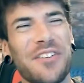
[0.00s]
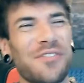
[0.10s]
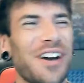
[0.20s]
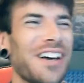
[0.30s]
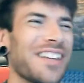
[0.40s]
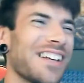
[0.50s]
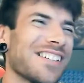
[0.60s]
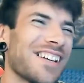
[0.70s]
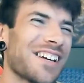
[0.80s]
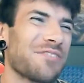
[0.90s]
But
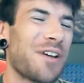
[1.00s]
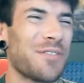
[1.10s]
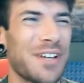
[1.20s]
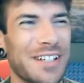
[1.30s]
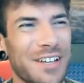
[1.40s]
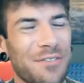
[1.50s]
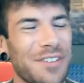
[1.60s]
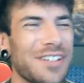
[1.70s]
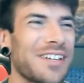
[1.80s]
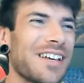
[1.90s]
that's like maybe a
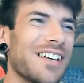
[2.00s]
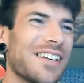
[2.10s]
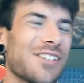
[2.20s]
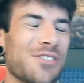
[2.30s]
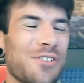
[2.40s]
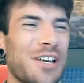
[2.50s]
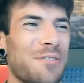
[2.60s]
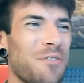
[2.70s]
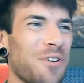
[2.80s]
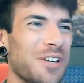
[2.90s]
different
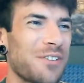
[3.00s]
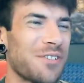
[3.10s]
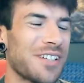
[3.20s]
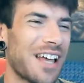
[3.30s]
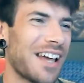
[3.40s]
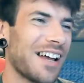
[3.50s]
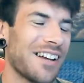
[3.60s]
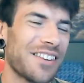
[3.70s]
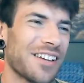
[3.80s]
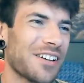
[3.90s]
stream for a different day. I
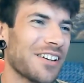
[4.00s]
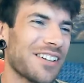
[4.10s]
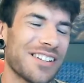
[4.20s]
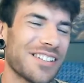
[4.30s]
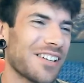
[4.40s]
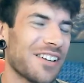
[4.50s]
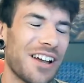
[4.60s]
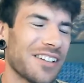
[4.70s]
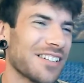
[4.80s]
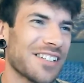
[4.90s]

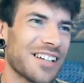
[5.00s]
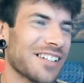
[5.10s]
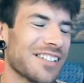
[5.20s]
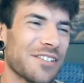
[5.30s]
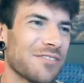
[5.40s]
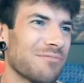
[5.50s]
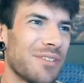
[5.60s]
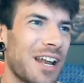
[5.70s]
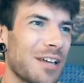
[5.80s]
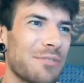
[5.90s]
just think it's the
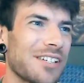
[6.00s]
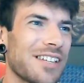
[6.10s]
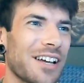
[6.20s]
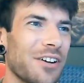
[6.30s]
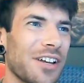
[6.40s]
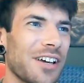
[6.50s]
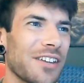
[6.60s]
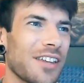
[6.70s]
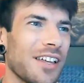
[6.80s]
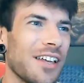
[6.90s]
lamest thing on
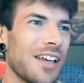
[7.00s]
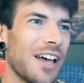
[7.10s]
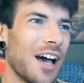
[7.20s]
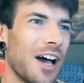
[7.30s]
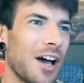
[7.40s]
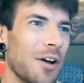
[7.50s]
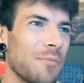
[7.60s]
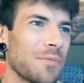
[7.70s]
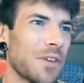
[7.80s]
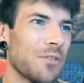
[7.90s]
earth.
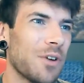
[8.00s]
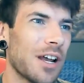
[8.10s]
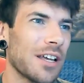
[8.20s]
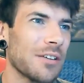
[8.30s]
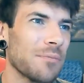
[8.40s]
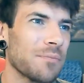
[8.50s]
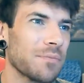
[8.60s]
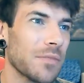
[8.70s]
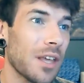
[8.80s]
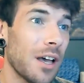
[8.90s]
Rain,
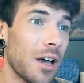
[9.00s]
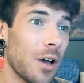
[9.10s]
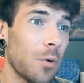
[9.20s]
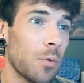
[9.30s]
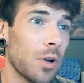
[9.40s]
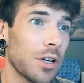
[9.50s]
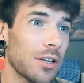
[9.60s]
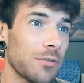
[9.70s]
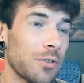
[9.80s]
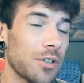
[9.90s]

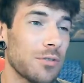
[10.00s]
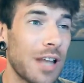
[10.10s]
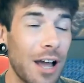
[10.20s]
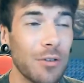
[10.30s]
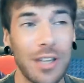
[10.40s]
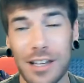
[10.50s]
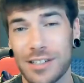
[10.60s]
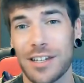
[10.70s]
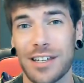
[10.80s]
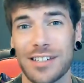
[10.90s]
working for you now. Yes,
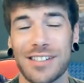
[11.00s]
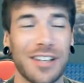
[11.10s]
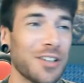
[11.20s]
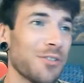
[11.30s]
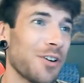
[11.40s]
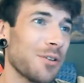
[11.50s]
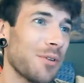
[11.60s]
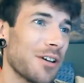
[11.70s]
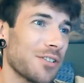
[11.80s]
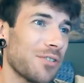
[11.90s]
it is. Thank you very
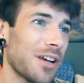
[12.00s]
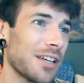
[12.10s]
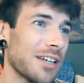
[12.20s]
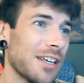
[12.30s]
much, Rain.